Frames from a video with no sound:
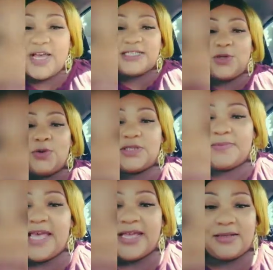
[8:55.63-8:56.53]
I told
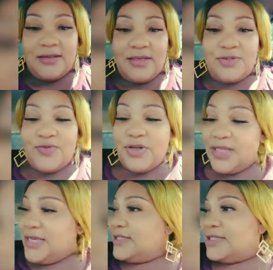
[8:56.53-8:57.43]
him that. He's
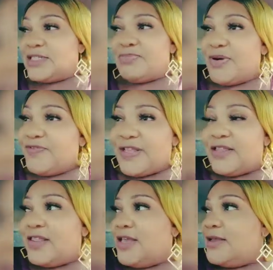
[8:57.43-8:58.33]
really into this birthday
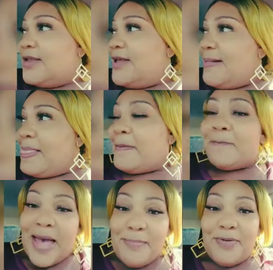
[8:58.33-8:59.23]

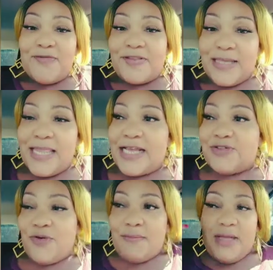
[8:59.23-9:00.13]
thing. My birthday
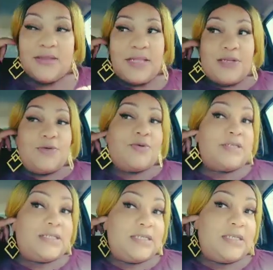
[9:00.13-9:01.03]
lasts for a month, not
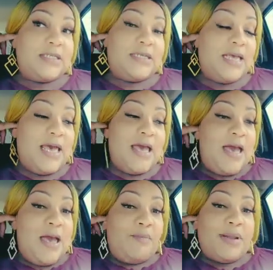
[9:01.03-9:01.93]
yours.
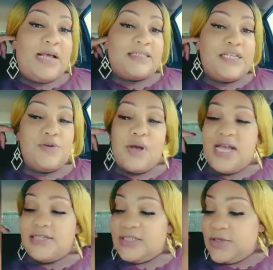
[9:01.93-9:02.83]
But I'll see you
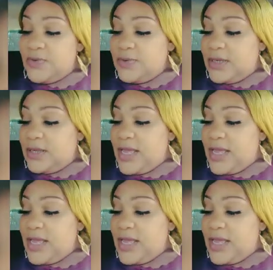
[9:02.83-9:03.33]
guys soon.